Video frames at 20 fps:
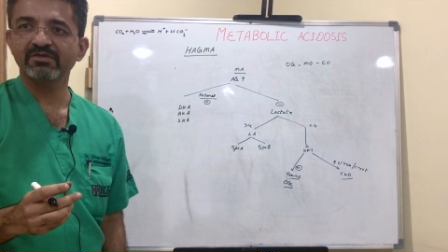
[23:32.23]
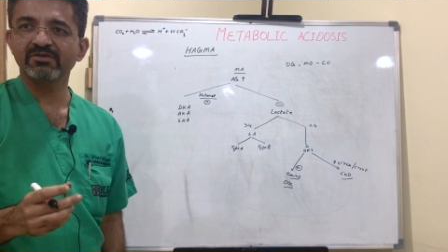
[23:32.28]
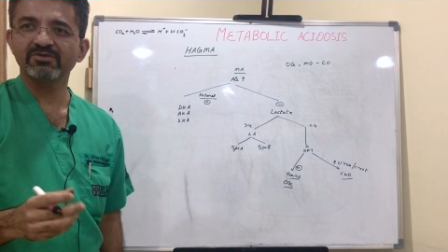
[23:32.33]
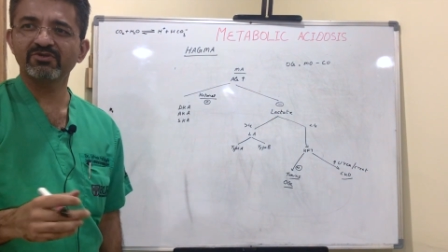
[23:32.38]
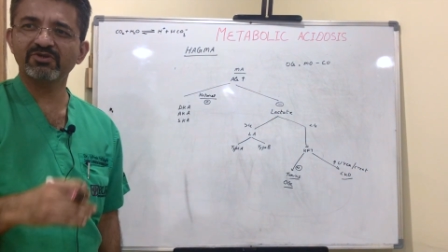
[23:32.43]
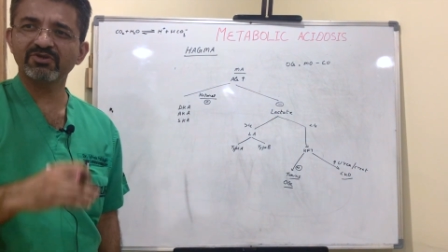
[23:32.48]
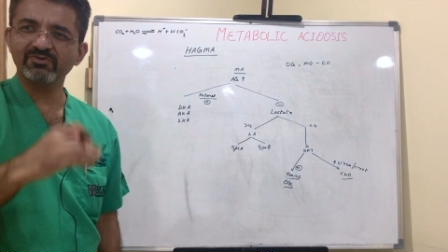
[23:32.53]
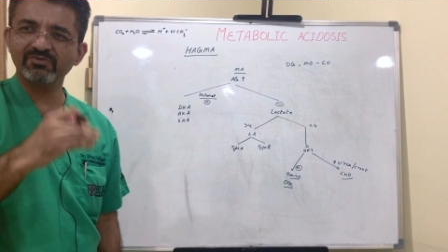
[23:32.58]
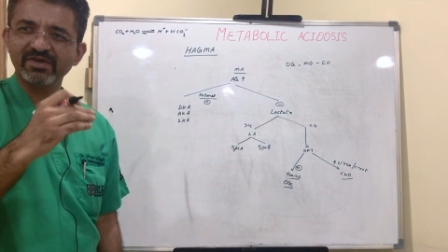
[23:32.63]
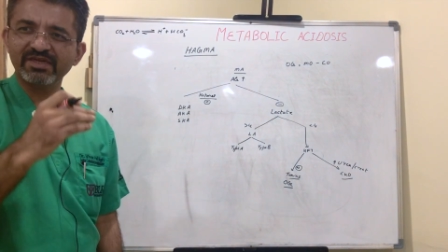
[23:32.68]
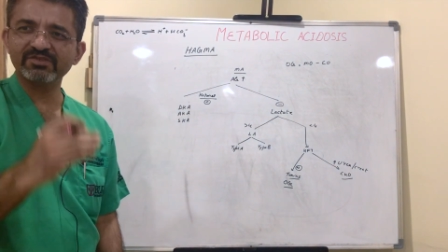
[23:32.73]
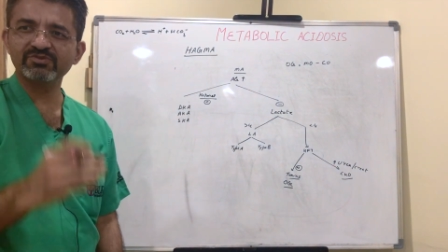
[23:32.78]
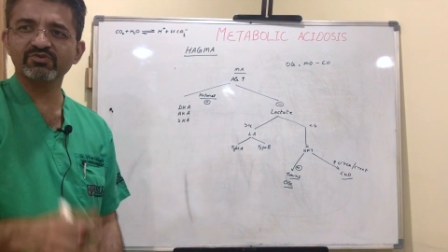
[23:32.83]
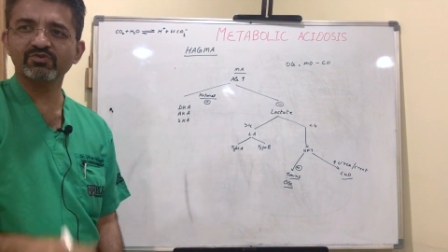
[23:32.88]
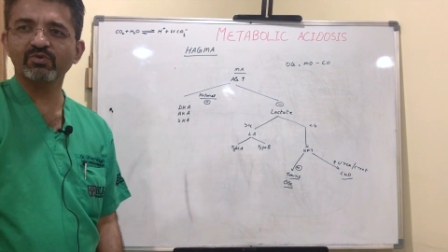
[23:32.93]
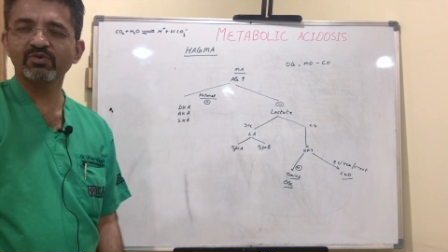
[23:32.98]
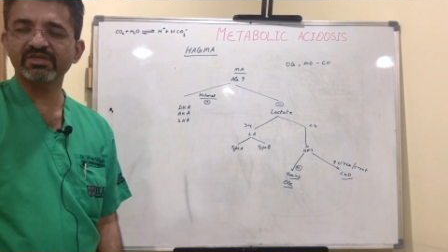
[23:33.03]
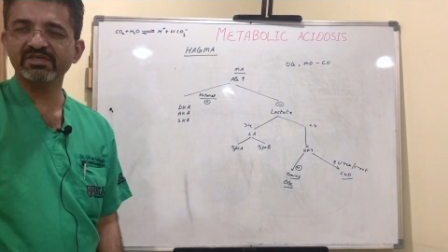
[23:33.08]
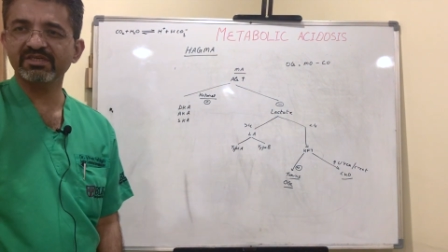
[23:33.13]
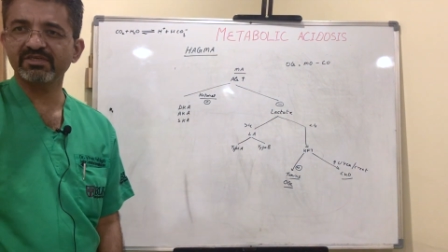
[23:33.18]
You require
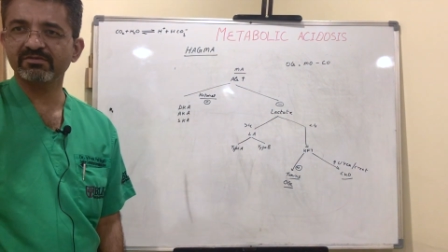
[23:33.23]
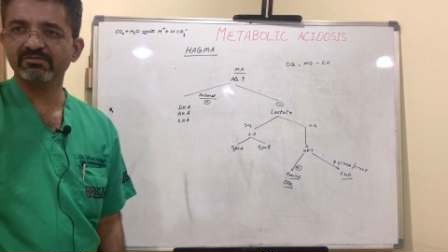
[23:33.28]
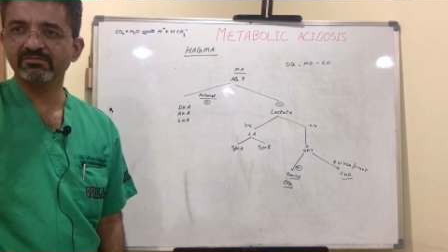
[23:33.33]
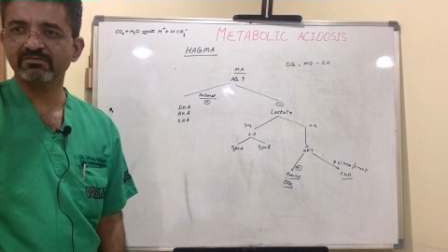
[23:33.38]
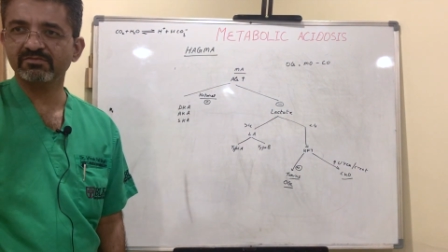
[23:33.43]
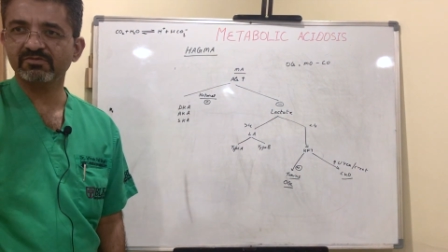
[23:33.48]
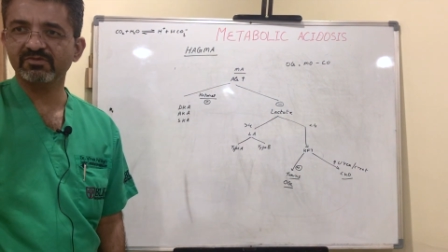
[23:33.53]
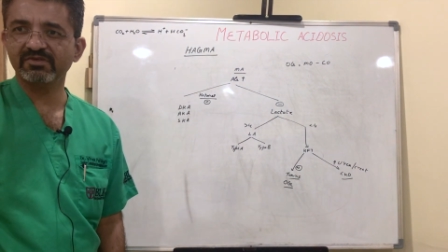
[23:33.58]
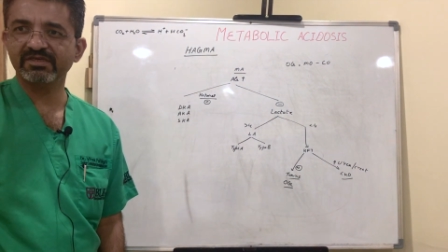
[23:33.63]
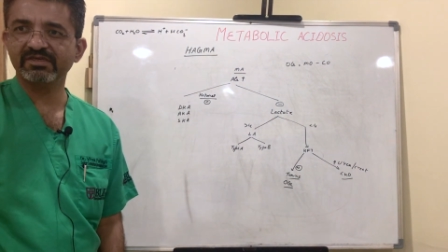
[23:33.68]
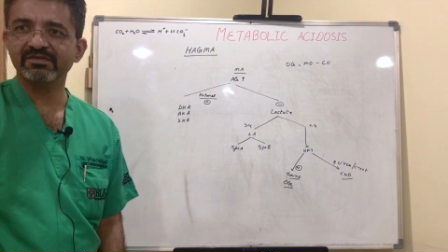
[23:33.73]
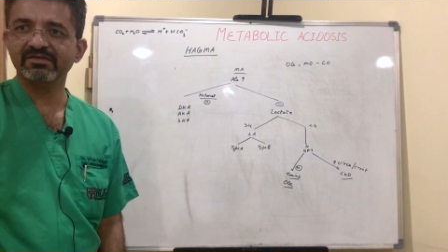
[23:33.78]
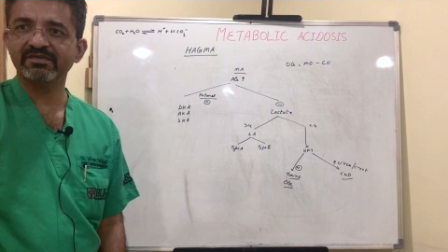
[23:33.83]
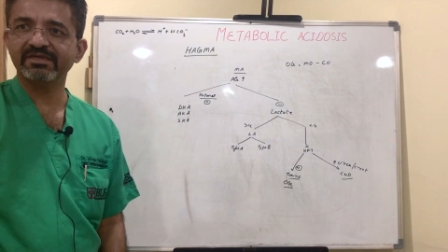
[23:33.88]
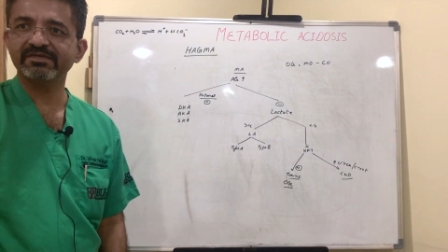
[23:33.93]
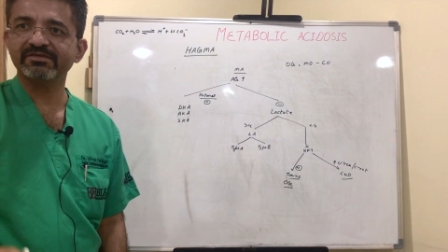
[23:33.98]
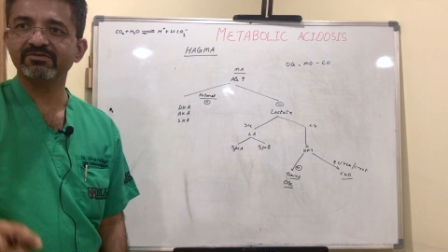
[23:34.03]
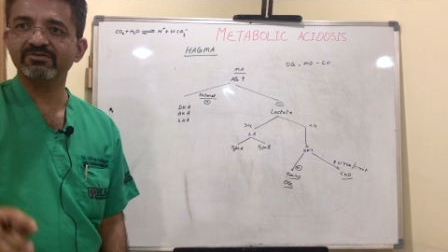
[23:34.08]
sodium, right?